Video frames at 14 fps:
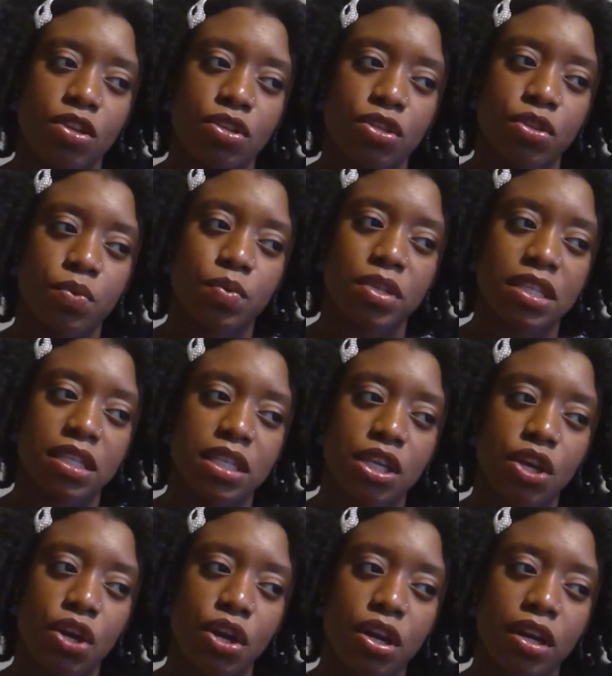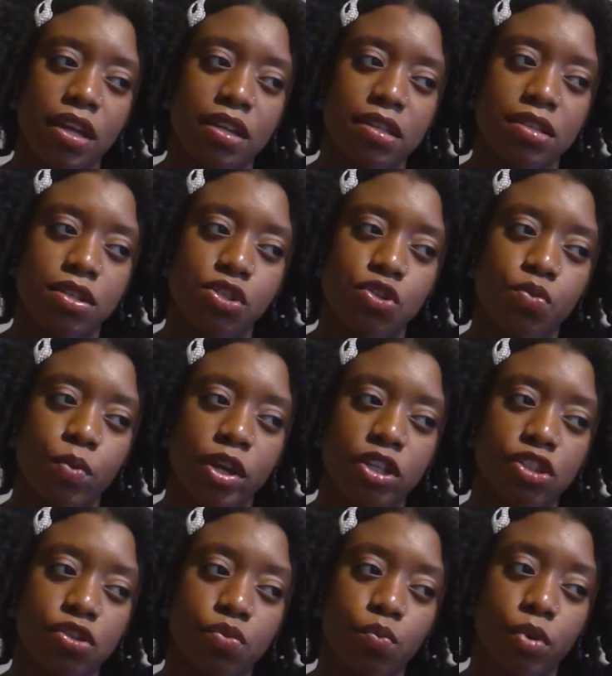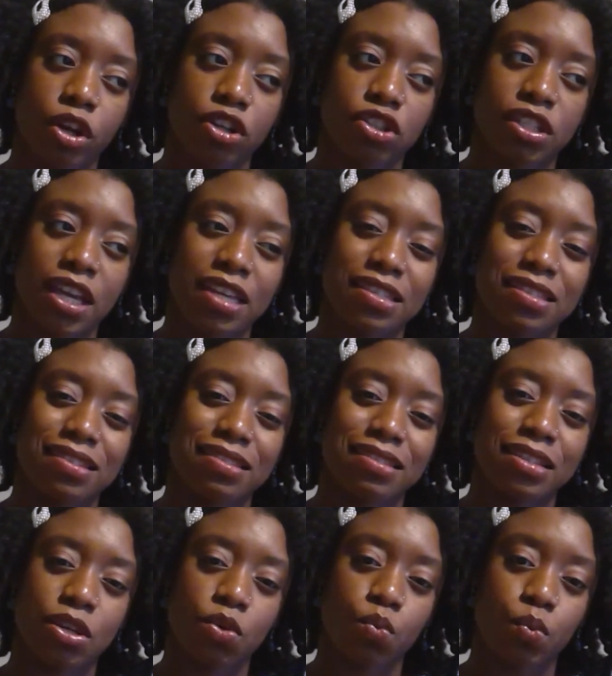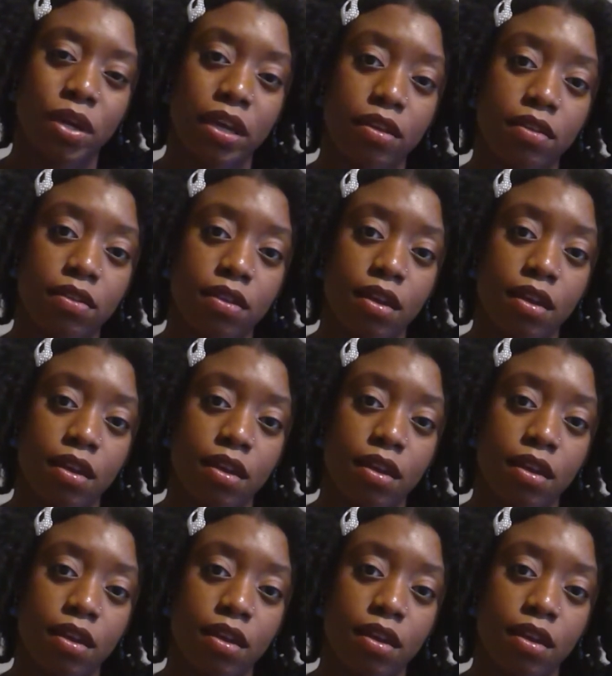So we see her in a situation where she has to deal with